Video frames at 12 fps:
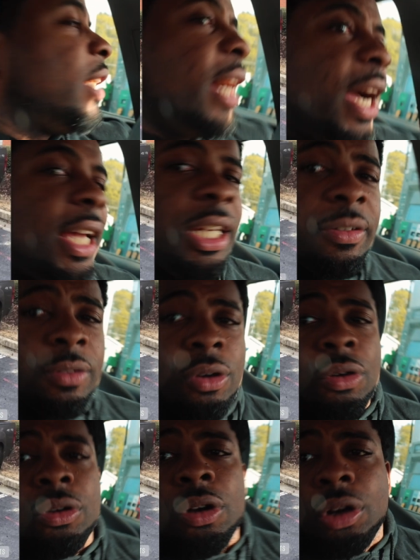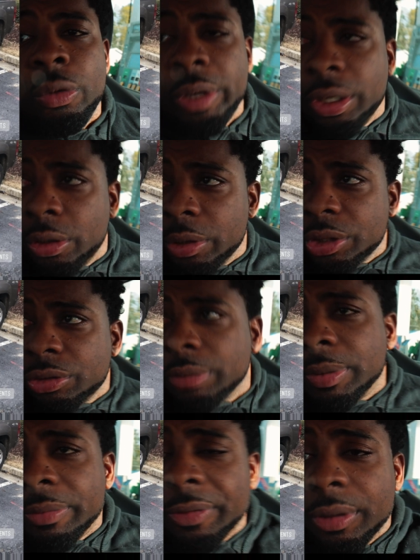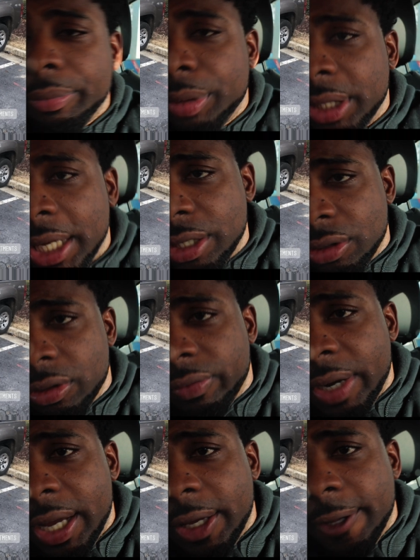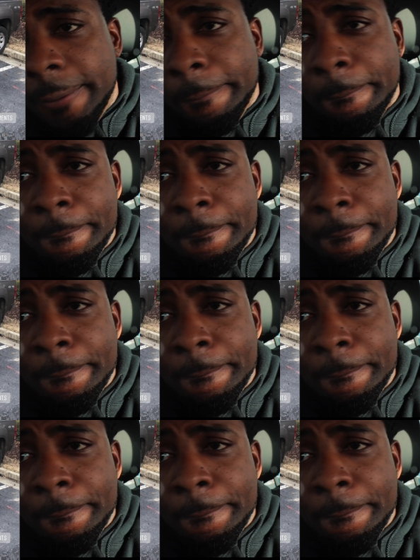I ain't even going all the way to Quick Trip. I'm finna put that joint right here.